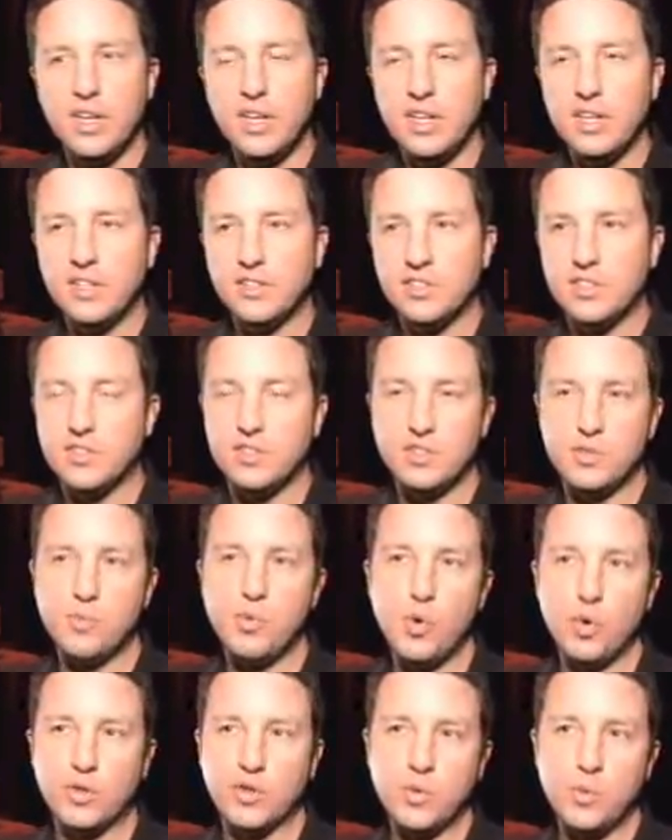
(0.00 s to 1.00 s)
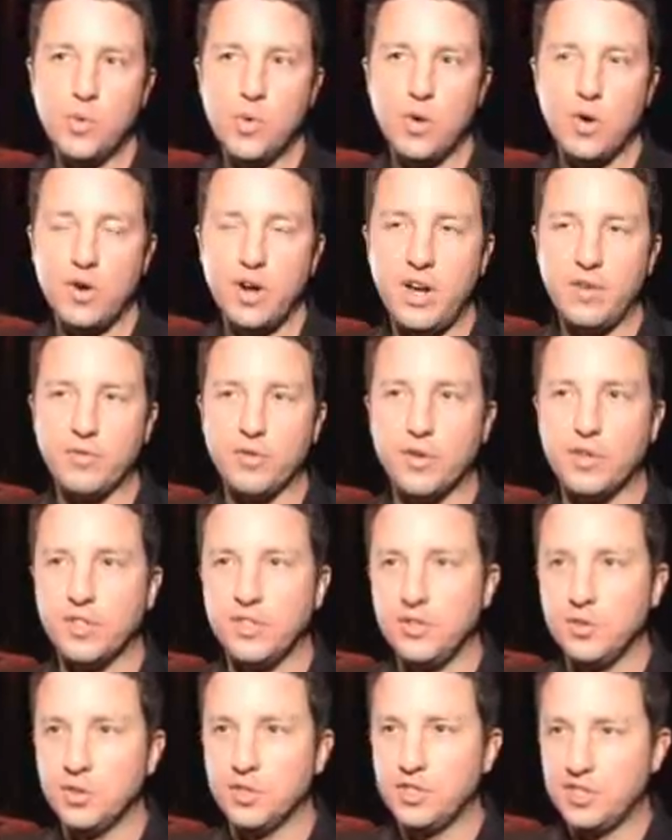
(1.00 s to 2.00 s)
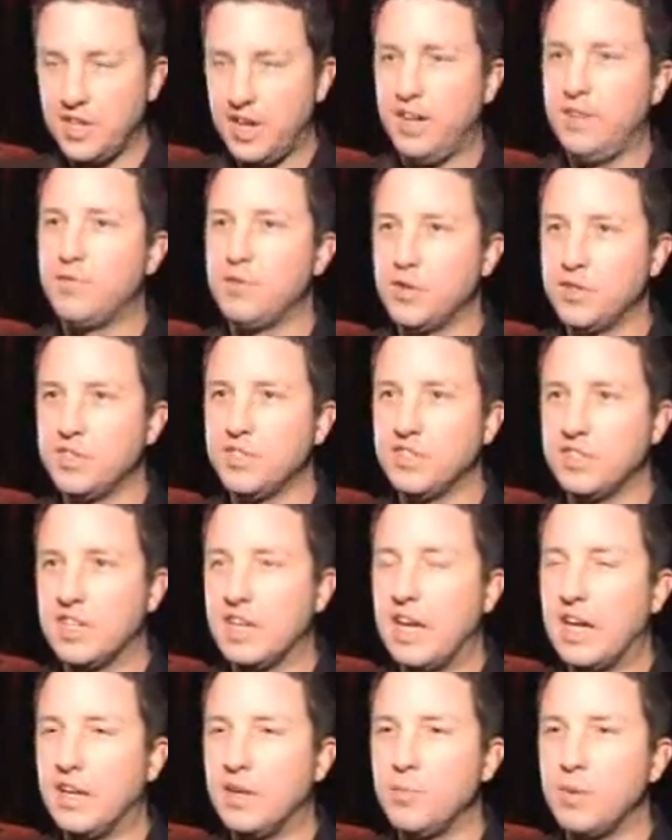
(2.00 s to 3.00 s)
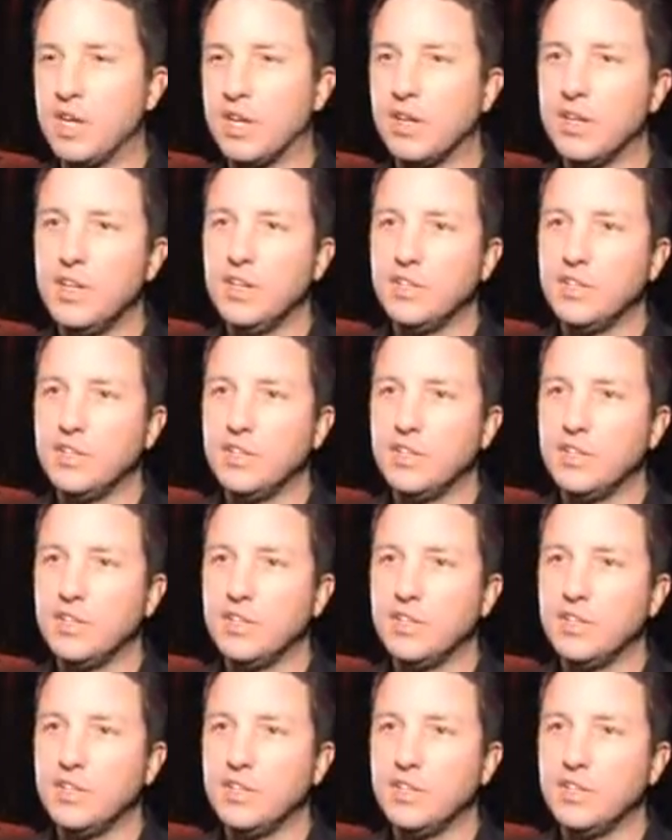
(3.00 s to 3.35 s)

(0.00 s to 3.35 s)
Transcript: is to support the war effort, your side versus the enemy.